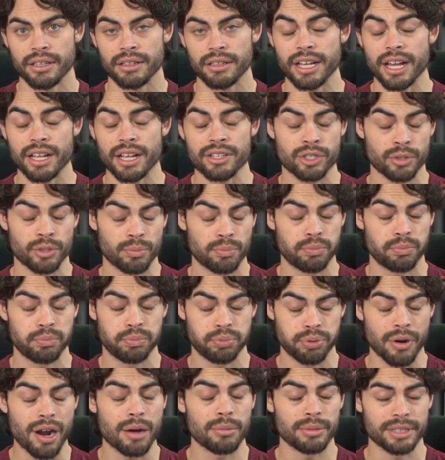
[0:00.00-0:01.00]
The answer
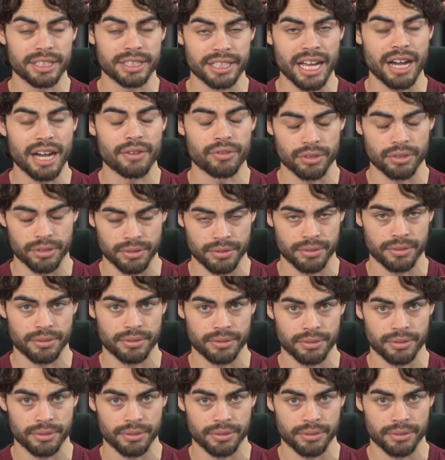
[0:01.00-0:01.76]
probably never,